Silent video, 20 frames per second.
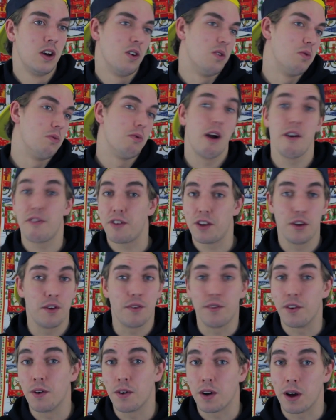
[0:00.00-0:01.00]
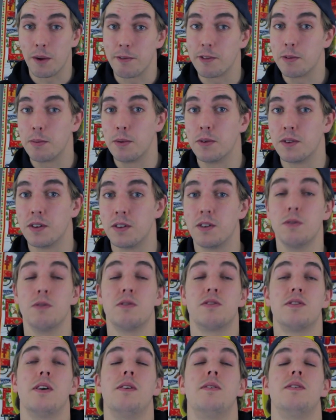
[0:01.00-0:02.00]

or wherever you feel comfortable to do so.